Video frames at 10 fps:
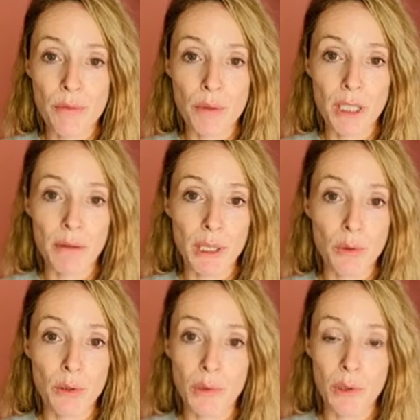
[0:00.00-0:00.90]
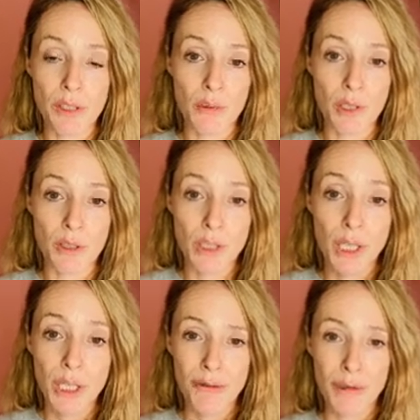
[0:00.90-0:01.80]
is really, really normal, as we're just
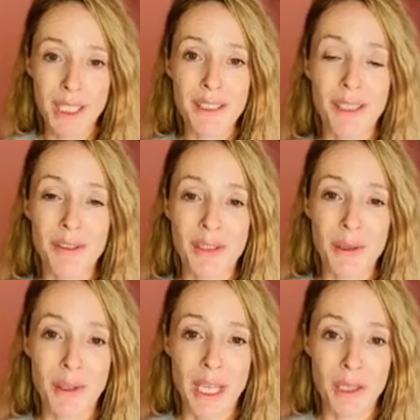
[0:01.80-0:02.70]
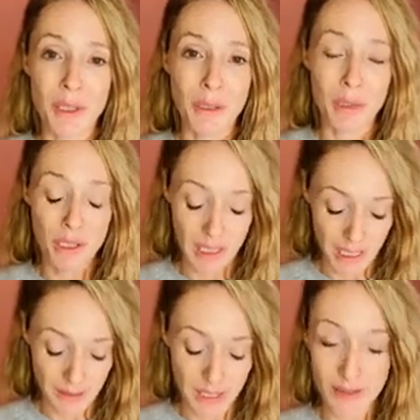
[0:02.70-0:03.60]
releasing physical tension, which
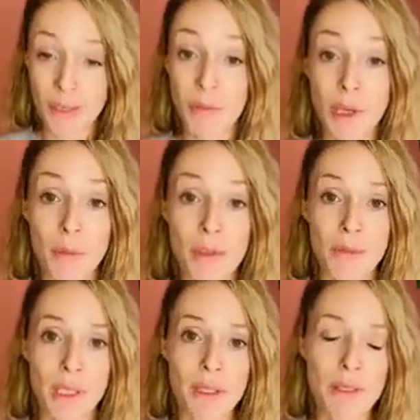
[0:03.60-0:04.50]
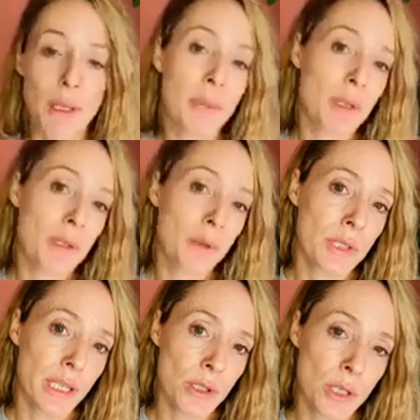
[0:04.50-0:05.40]
can then sometimes release emotional
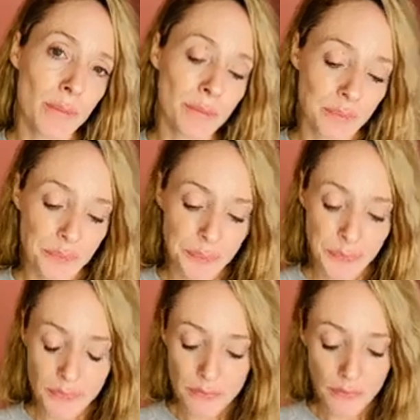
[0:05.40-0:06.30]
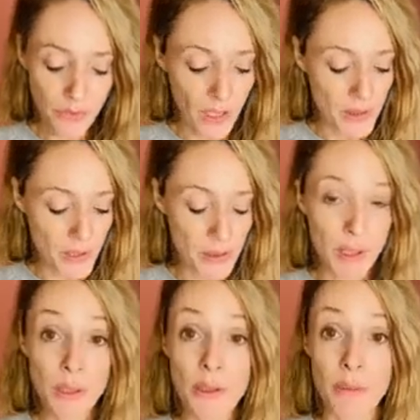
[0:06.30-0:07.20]
tension. And those
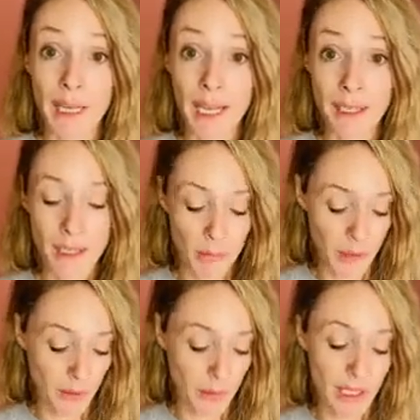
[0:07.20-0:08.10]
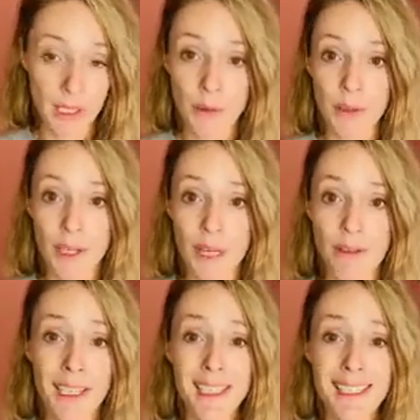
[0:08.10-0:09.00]
emotions can be anything, by the way. You could
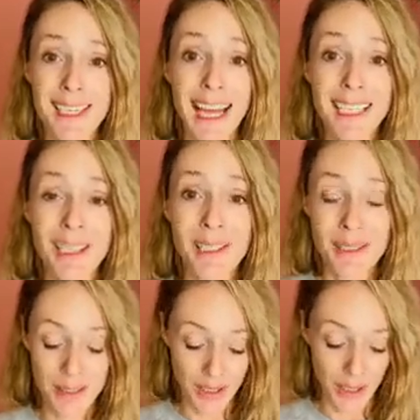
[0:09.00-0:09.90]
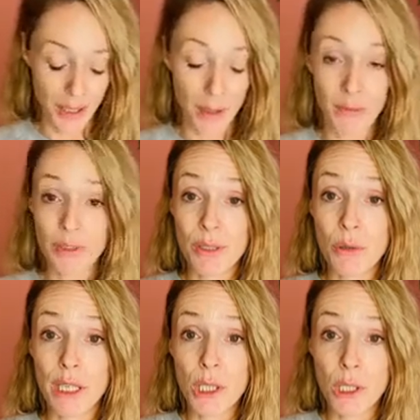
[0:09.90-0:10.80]
have sadness,
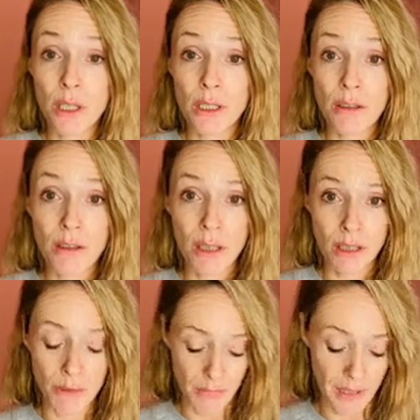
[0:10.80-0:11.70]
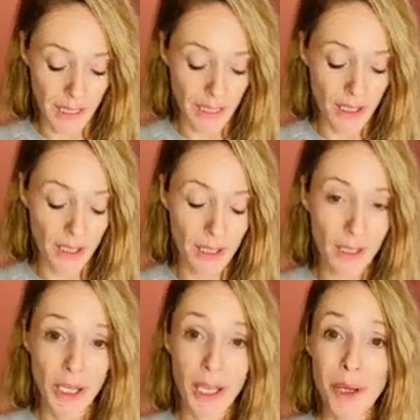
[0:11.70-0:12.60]
frustration,
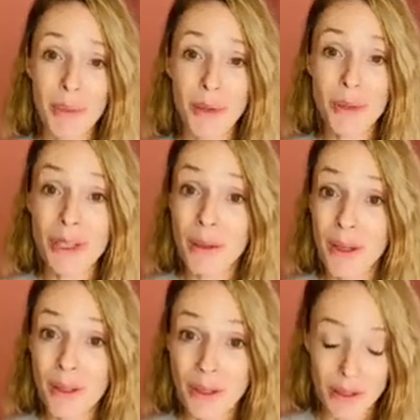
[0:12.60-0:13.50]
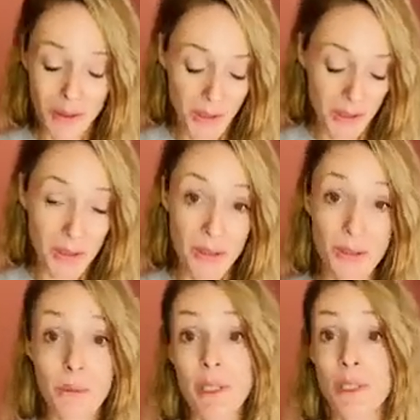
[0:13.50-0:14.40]
anger, but also other emotions
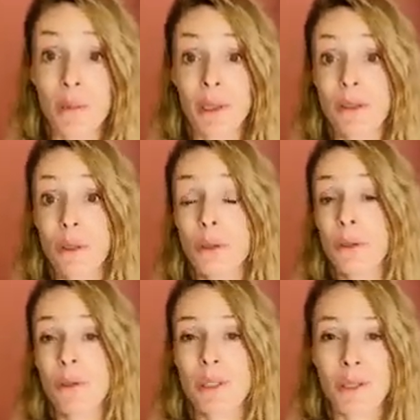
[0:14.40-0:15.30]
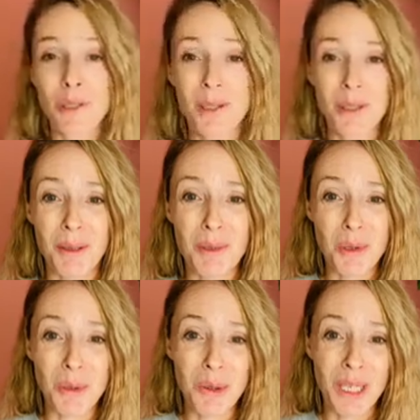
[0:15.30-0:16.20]
that we suppress too, such as
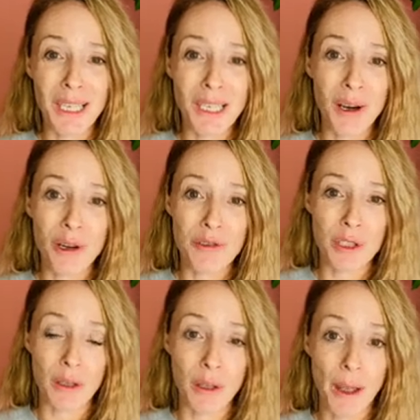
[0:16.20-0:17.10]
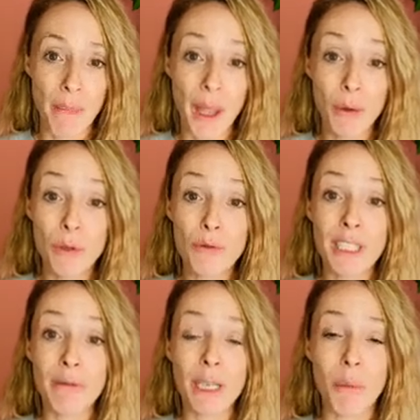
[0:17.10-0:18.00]
joy and laughter, and they're all
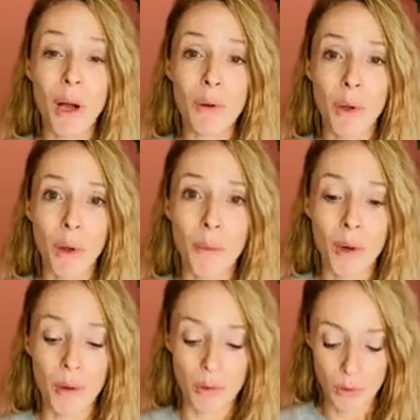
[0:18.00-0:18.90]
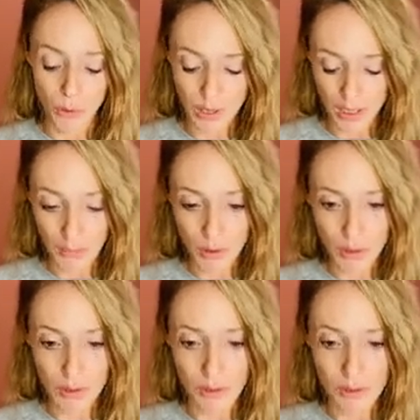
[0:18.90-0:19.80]
really, really welcome. All the
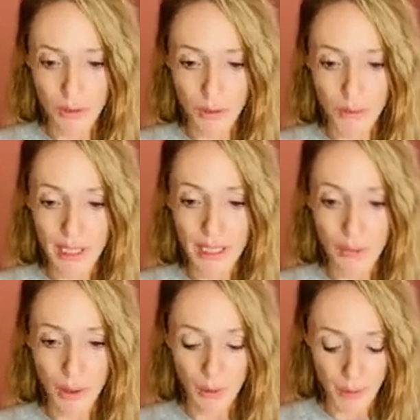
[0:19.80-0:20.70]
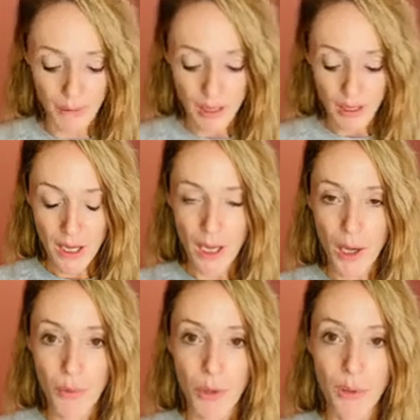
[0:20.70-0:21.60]
emotions are completely welcome.
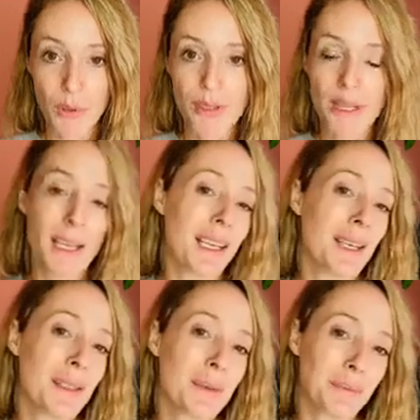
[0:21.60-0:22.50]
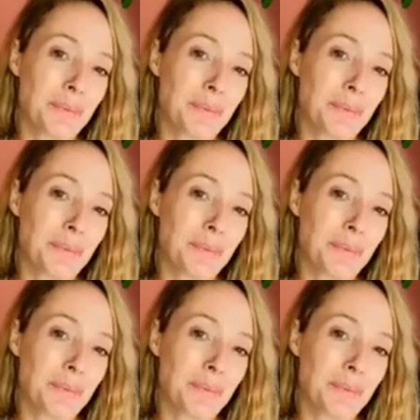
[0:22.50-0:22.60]
What I would say is,